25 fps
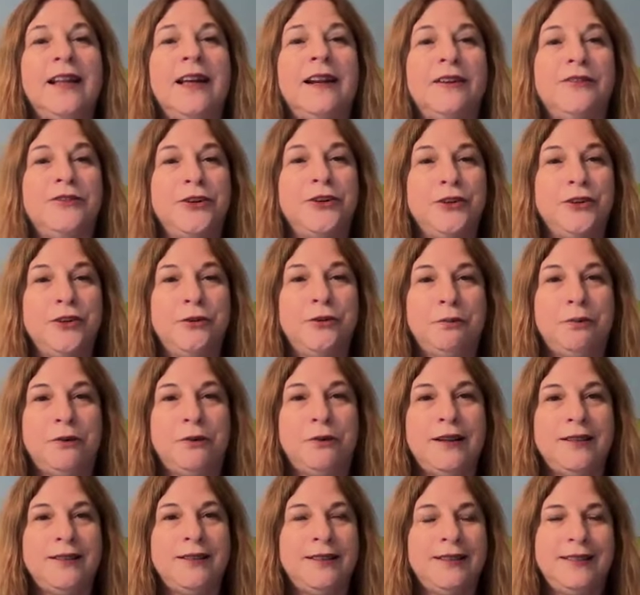a lot of group
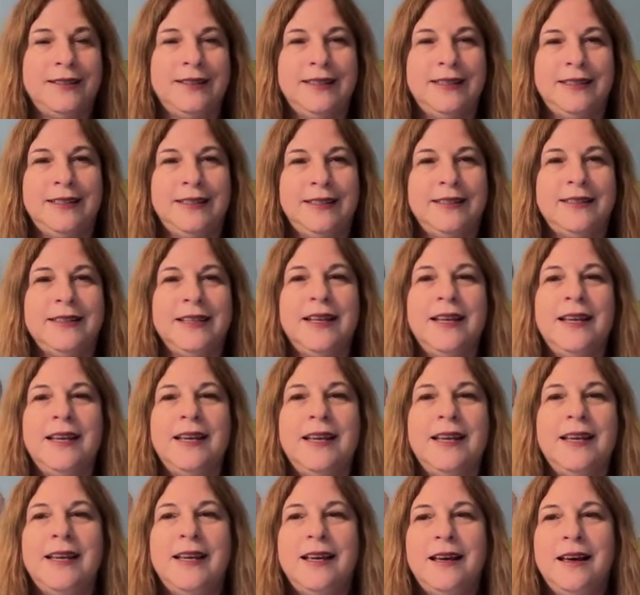processes
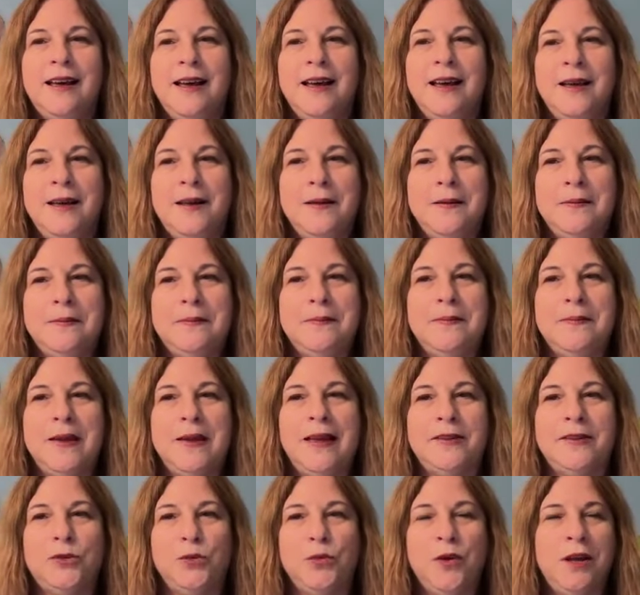
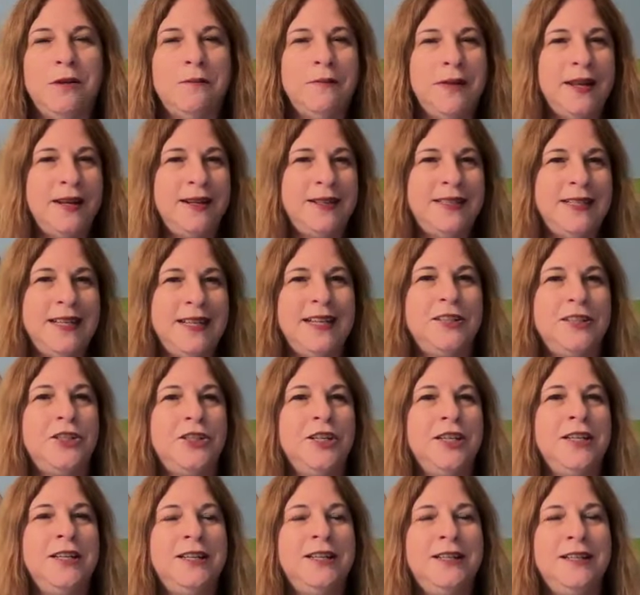as well,
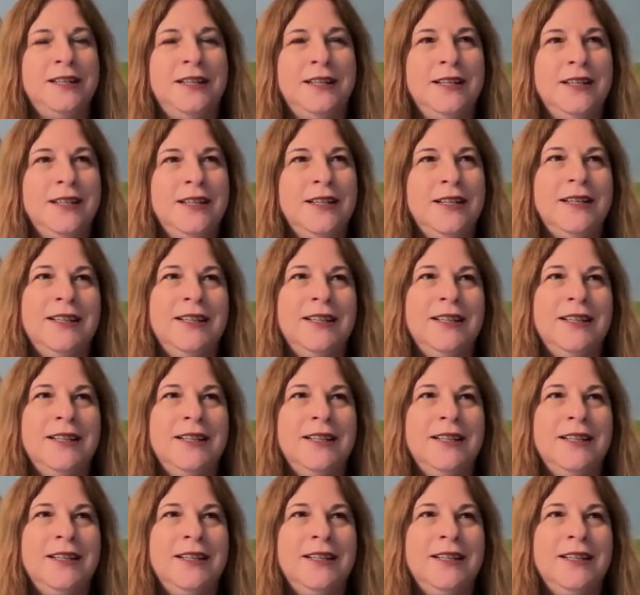meditation